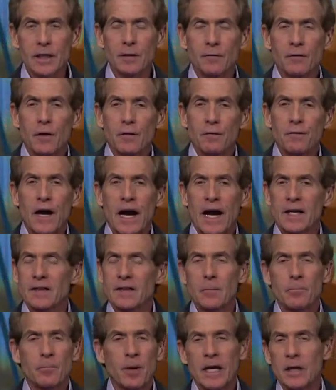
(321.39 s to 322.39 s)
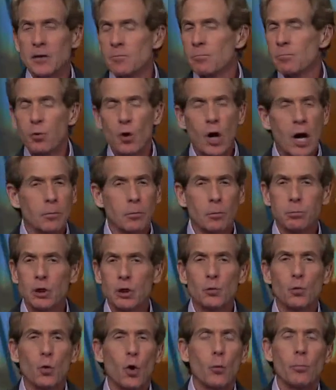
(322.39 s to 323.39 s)
given the fact that Peyton
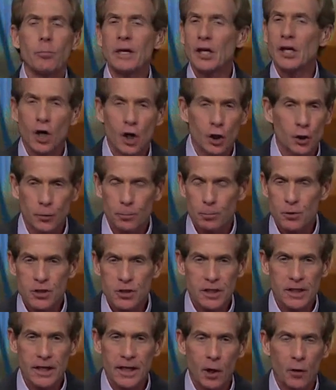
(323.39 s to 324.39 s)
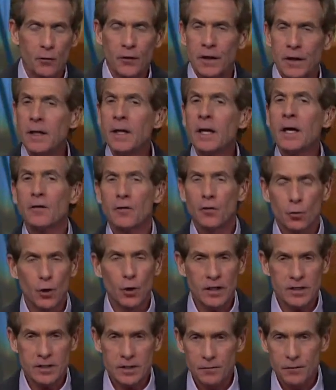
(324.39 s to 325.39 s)
probably won't be 100% healthy the
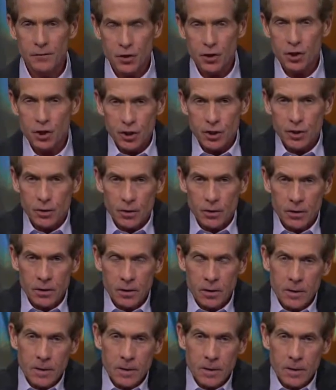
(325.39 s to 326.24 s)
rest of this year?